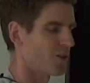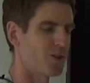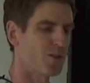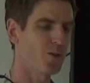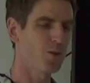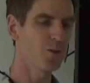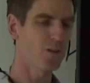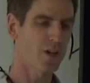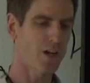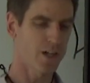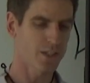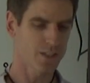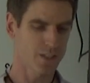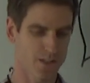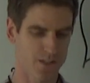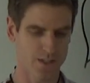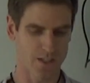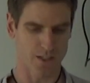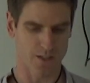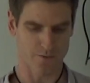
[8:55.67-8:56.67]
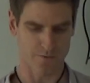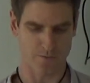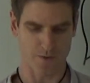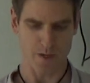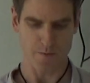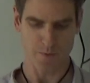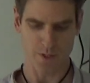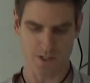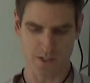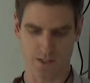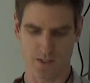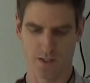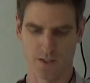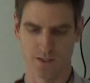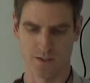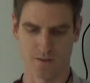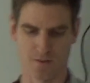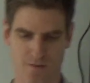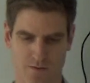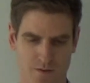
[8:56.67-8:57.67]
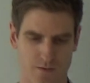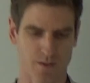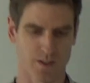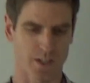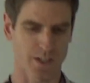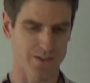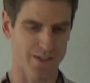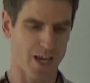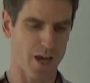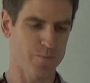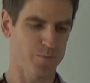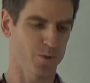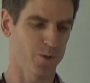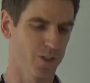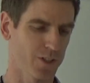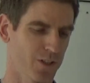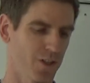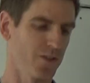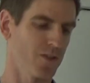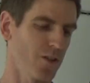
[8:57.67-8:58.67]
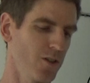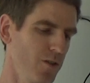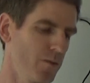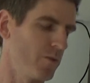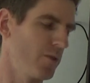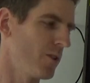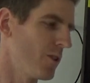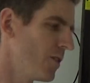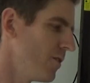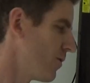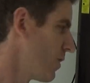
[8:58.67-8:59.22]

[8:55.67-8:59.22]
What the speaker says: the pseudo-arc is a famous example in continuum theory,